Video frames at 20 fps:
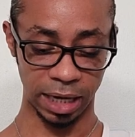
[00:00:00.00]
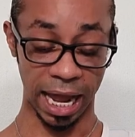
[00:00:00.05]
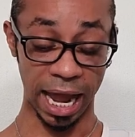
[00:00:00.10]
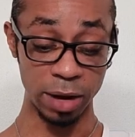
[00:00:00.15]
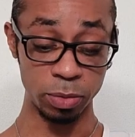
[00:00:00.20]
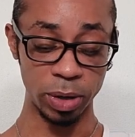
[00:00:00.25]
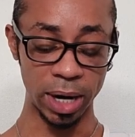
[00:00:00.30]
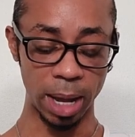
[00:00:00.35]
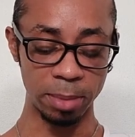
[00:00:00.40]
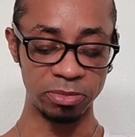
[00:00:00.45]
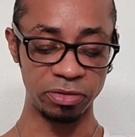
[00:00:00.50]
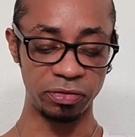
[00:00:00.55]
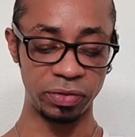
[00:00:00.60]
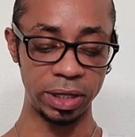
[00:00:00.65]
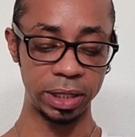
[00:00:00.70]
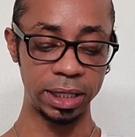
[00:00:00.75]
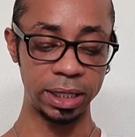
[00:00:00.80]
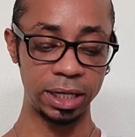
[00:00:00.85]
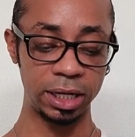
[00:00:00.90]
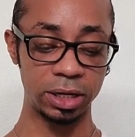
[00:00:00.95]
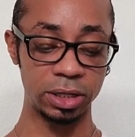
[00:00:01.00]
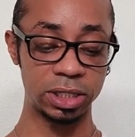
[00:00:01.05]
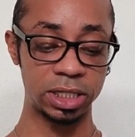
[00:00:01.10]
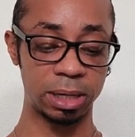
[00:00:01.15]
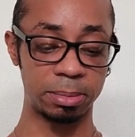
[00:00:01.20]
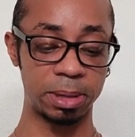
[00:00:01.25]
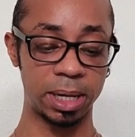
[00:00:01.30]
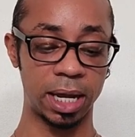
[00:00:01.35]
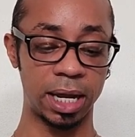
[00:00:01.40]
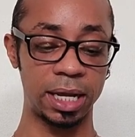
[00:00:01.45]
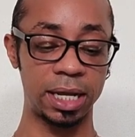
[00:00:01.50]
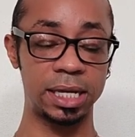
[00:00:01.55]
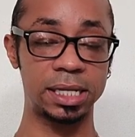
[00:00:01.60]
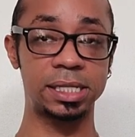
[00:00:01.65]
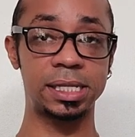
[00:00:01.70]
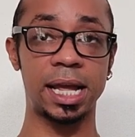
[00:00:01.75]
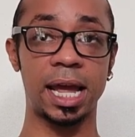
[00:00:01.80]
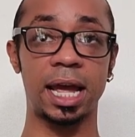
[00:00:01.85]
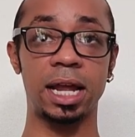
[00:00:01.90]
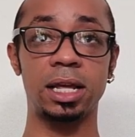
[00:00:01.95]
And what I'm feeling here, Gemini,
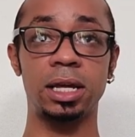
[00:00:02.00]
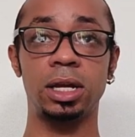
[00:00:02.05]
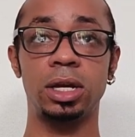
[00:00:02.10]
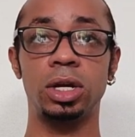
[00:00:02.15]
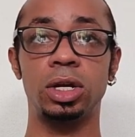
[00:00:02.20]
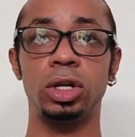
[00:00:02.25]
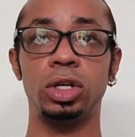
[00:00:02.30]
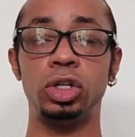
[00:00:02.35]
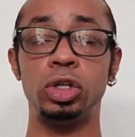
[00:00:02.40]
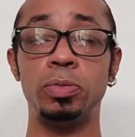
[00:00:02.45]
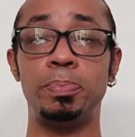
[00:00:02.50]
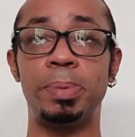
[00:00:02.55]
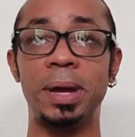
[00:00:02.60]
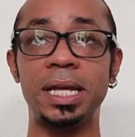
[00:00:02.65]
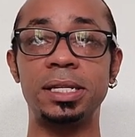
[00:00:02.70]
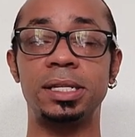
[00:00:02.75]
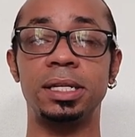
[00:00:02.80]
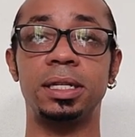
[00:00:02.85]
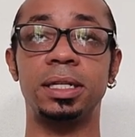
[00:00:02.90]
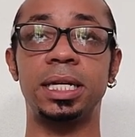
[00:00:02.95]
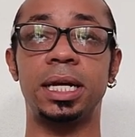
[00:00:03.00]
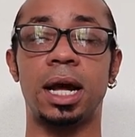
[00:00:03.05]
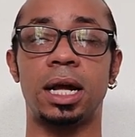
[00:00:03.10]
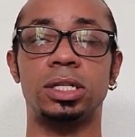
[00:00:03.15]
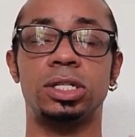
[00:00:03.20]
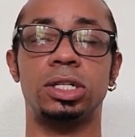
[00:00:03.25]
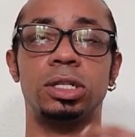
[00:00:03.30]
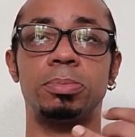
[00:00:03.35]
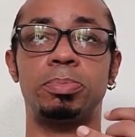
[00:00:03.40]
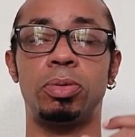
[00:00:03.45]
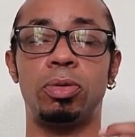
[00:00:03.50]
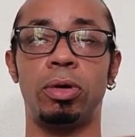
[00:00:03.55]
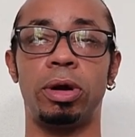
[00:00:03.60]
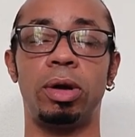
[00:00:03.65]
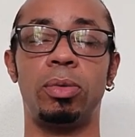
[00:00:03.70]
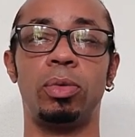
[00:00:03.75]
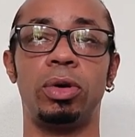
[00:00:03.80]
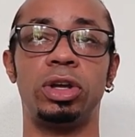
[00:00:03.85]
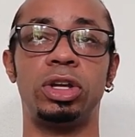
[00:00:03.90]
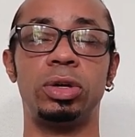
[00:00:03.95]
is that you basically got to the
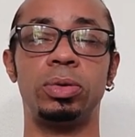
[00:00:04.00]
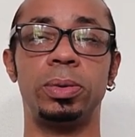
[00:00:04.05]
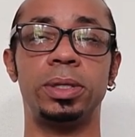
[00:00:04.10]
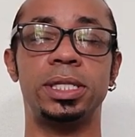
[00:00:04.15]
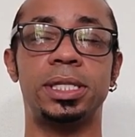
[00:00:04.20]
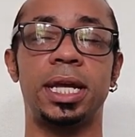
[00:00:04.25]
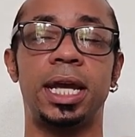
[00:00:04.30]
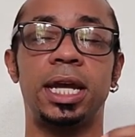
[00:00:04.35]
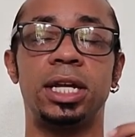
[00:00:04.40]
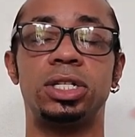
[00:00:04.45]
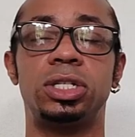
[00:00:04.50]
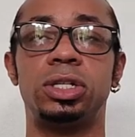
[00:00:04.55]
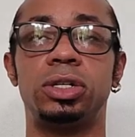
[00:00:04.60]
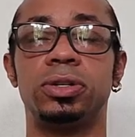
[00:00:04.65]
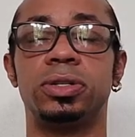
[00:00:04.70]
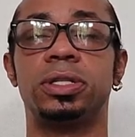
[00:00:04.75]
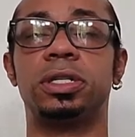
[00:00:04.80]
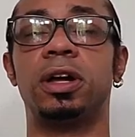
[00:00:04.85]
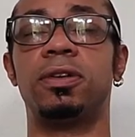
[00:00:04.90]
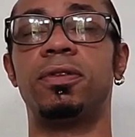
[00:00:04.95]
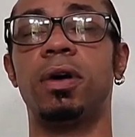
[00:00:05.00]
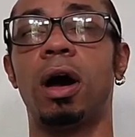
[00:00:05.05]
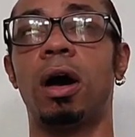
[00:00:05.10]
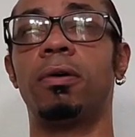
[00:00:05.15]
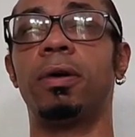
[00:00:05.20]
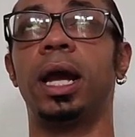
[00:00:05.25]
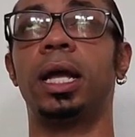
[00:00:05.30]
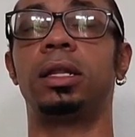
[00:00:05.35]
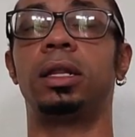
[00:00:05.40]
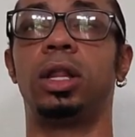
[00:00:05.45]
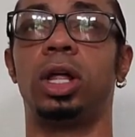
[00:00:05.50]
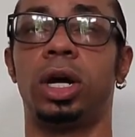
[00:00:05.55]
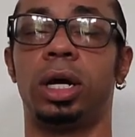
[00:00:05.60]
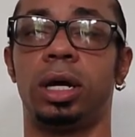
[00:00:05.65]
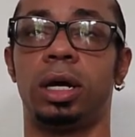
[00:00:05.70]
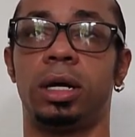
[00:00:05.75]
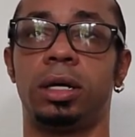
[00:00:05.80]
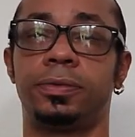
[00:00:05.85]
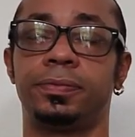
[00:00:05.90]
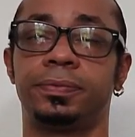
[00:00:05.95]
point where you were saying to yourself, all right,
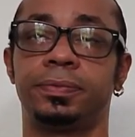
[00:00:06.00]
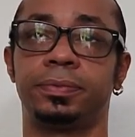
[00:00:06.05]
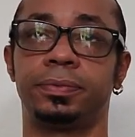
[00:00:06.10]
look,